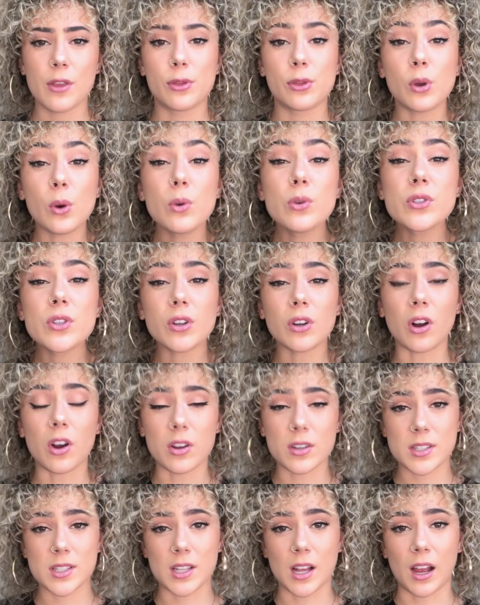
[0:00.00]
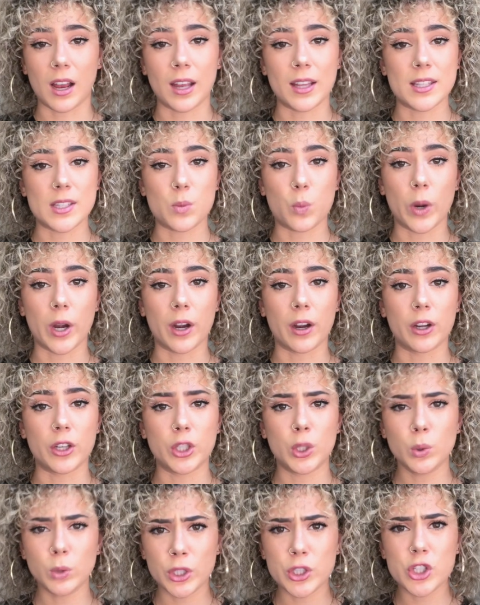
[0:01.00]
Those are all signs where
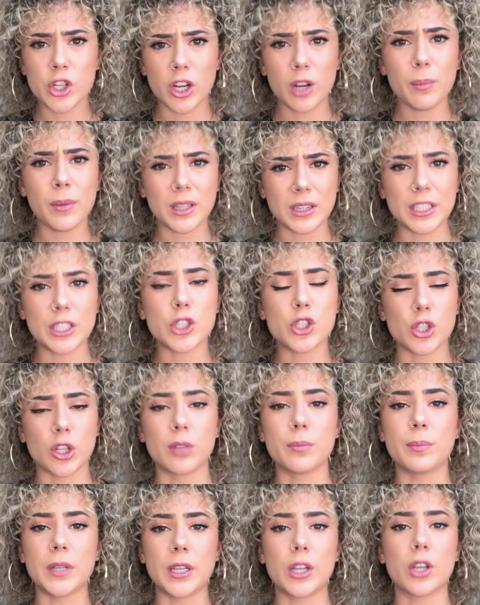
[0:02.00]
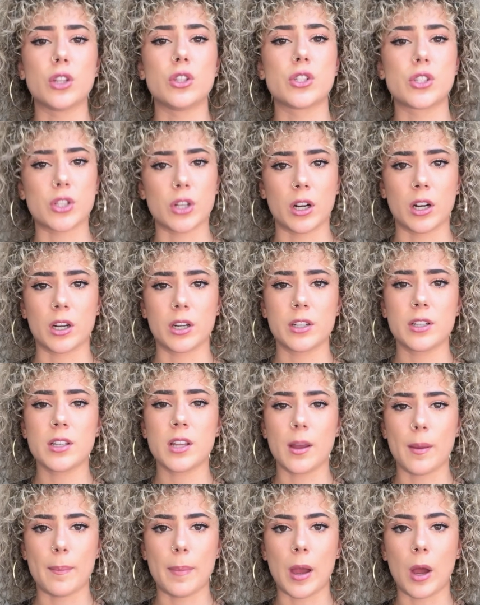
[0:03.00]
you legitimately should be concerned
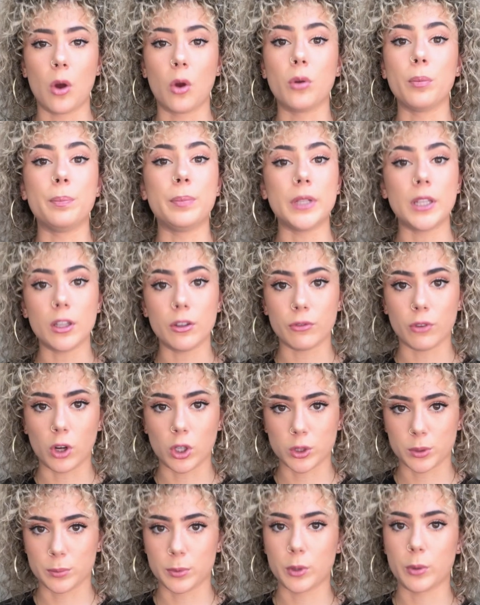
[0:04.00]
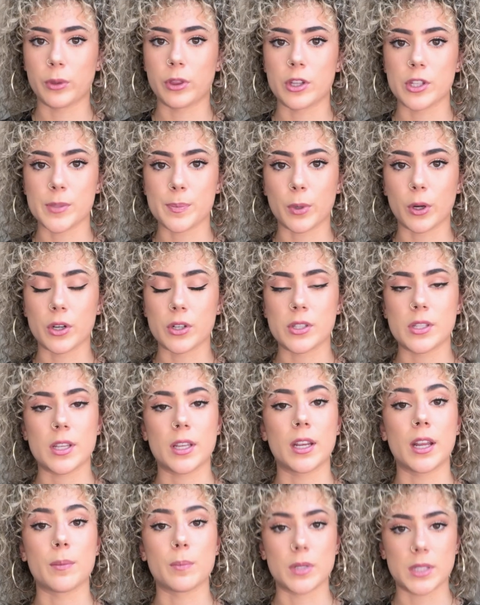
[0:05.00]
about being vulnerable with this
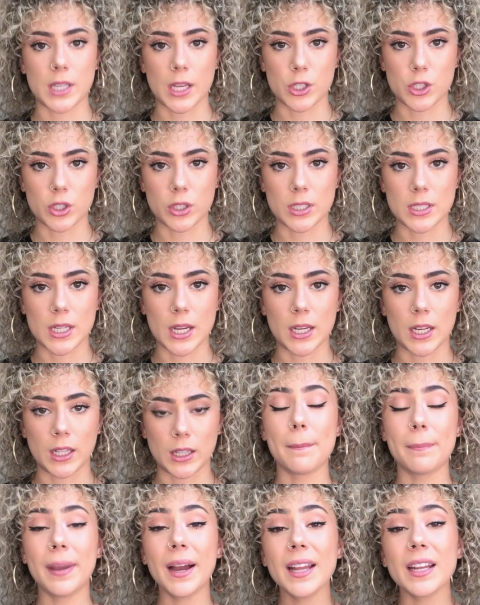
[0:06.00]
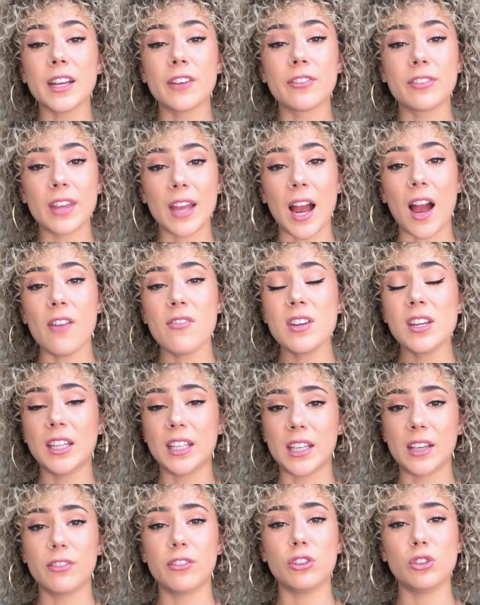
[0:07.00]
person and potentially dating. But if they haven't
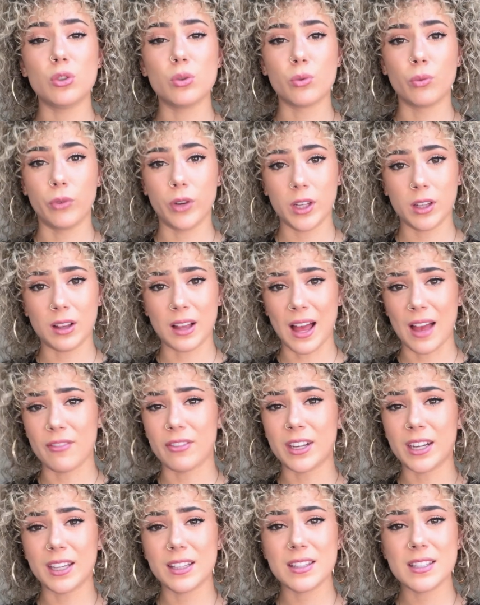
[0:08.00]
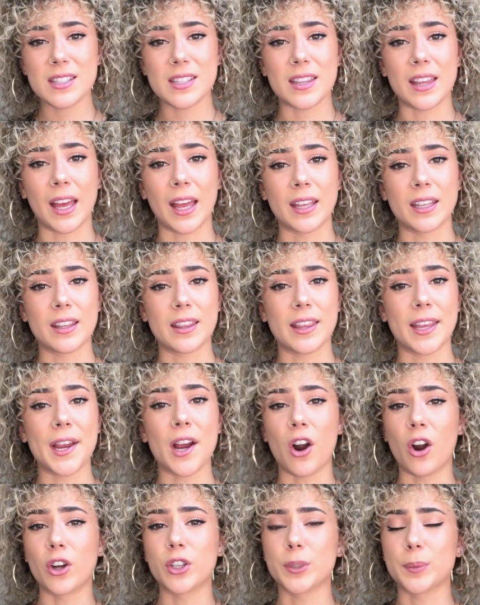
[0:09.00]
given you real evidence that they
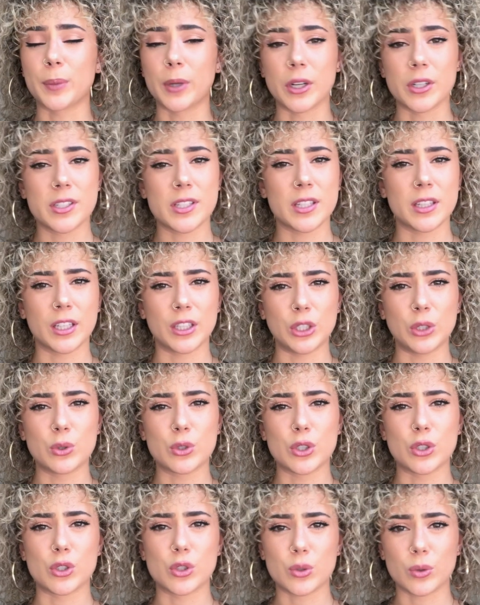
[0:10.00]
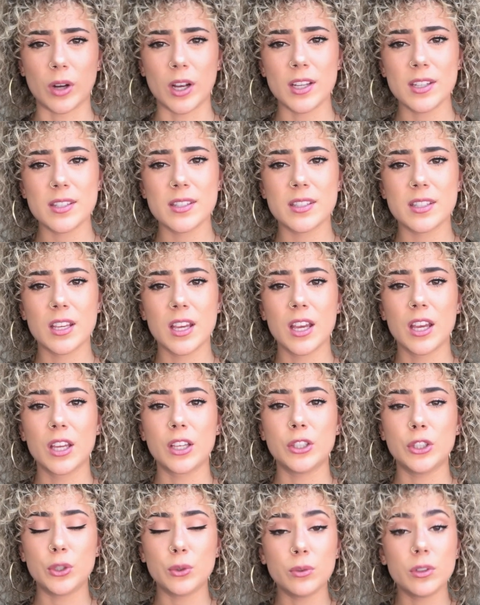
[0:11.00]
aren't a person that you should trust,
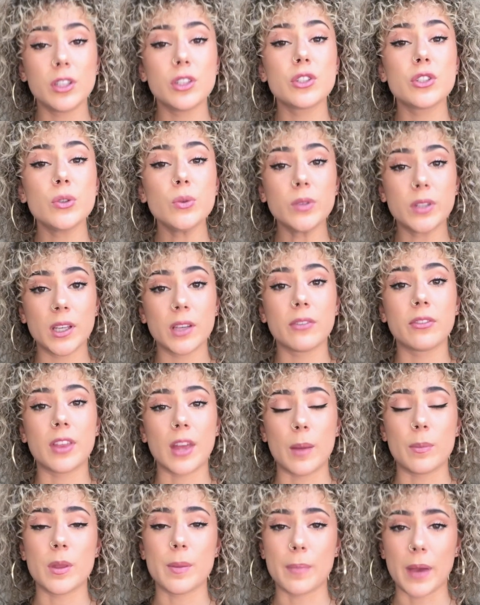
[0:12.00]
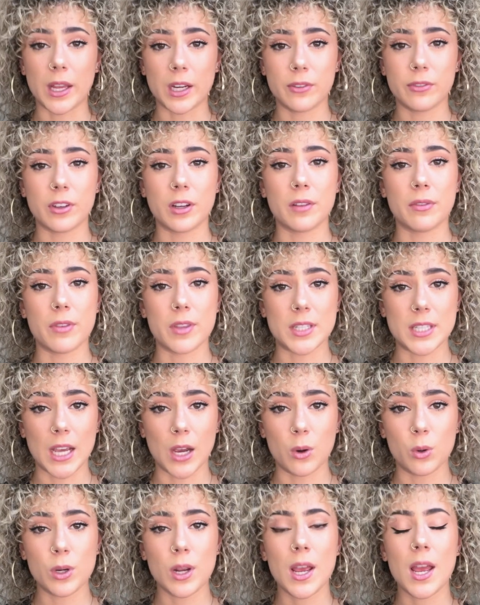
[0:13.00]
you need to give them the benefit of the
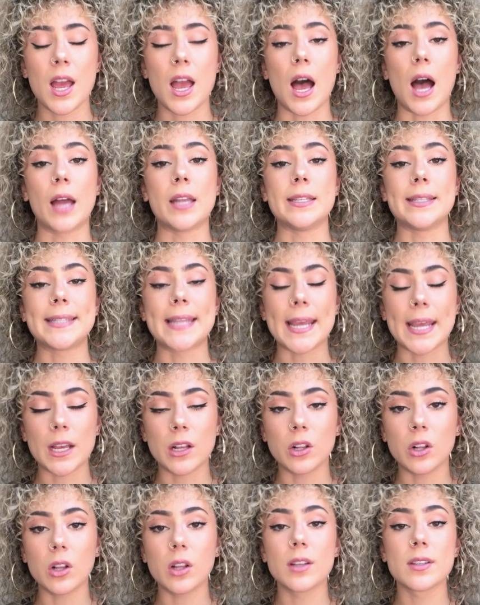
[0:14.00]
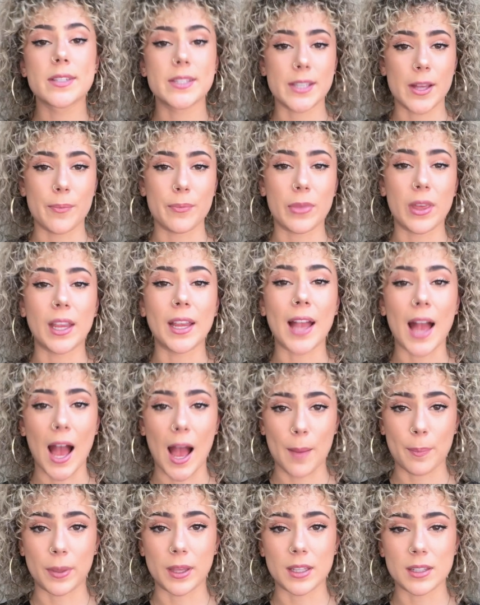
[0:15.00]
doubt until something
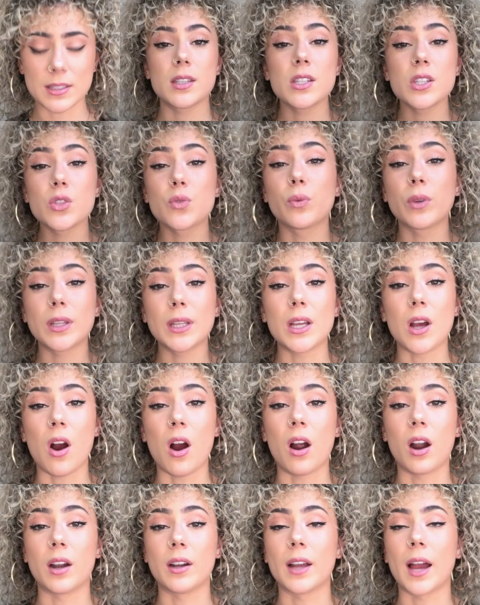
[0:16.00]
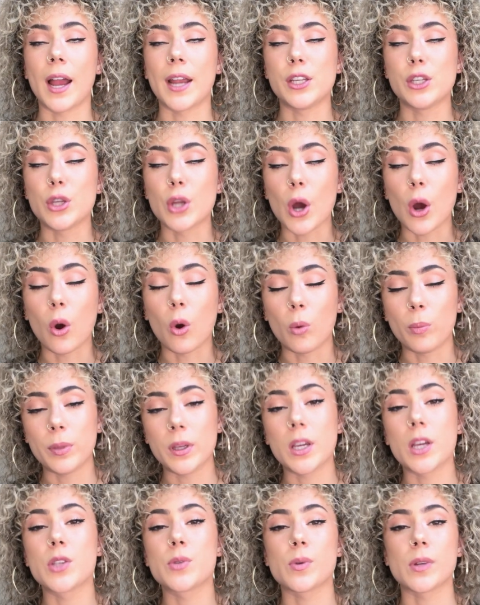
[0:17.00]
happens. This is really hard, I know,
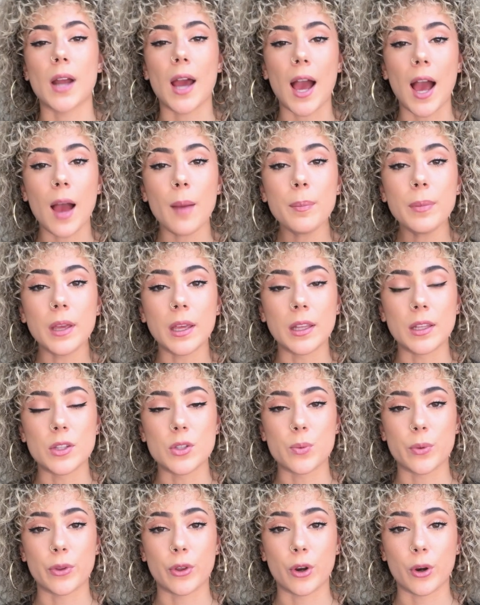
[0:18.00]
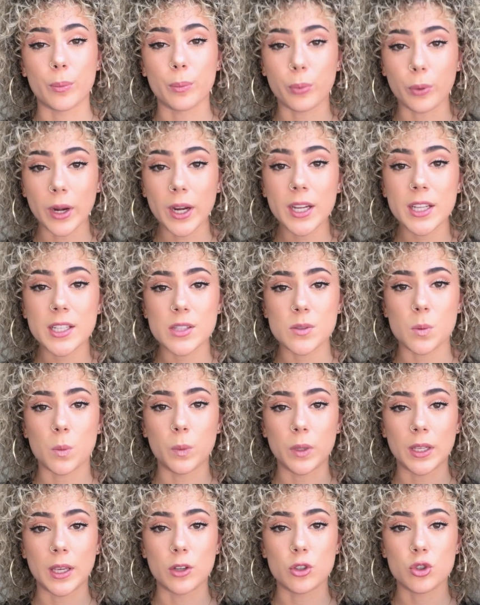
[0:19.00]
because what happens with our brains when
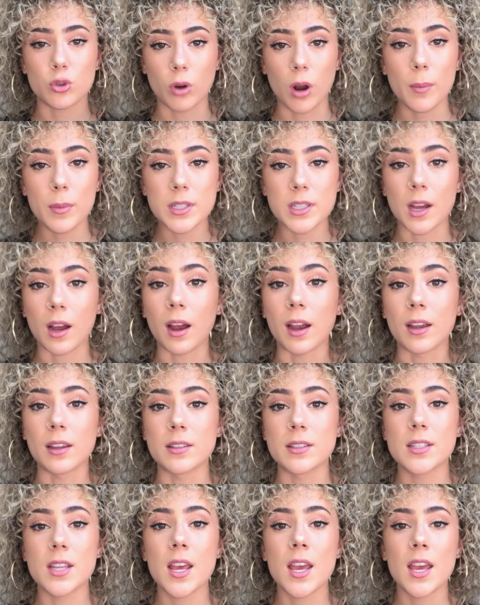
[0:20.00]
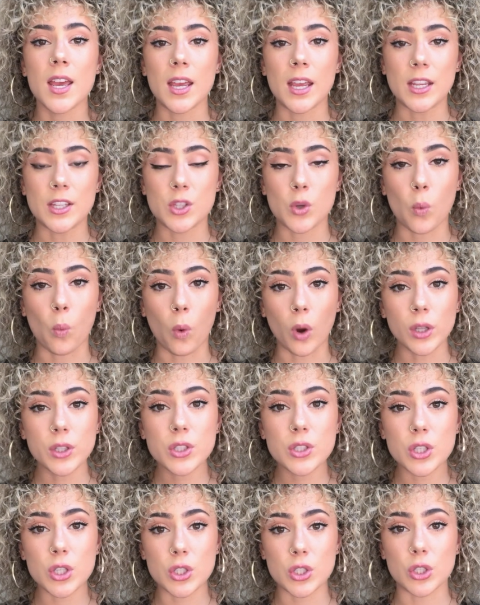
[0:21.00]
we get traumatized is it
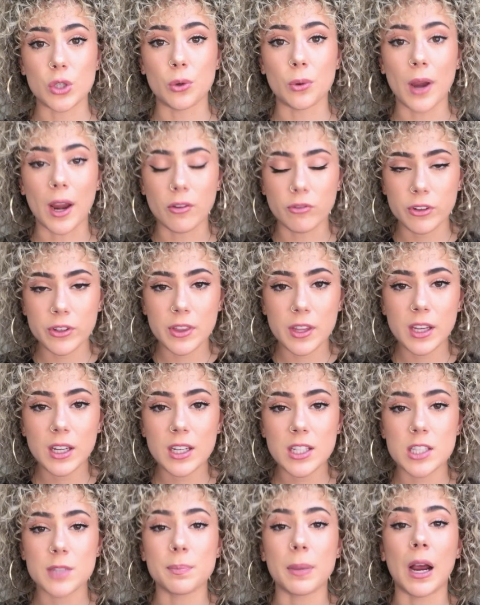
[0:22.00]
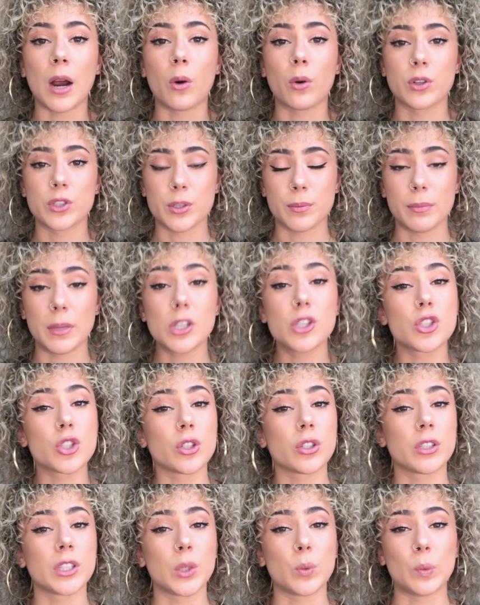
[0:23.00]
wants to do everything in its power to make
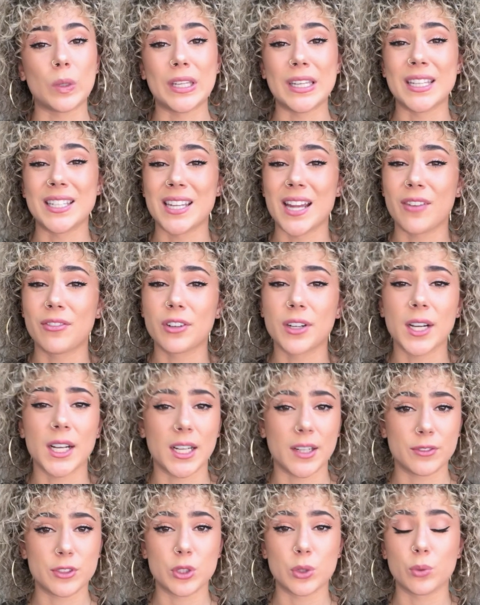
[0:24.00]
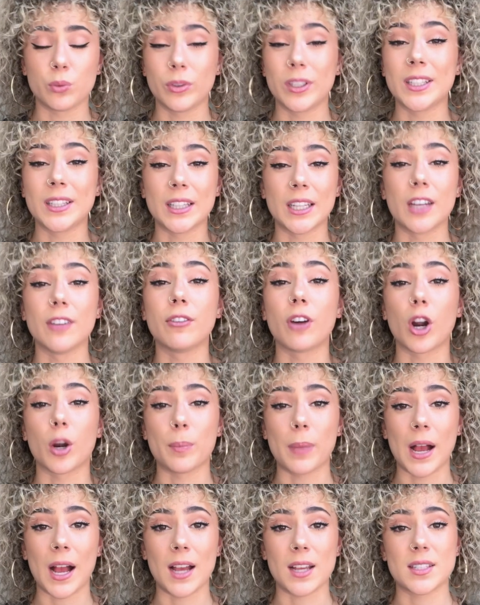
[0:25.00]
sure that we never have to relive our
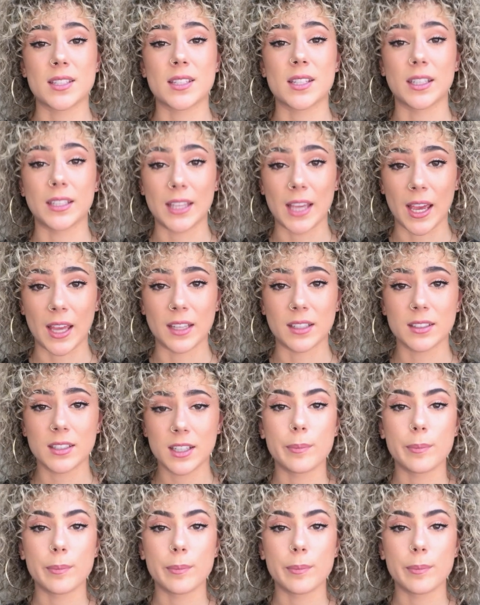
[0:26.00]
past again.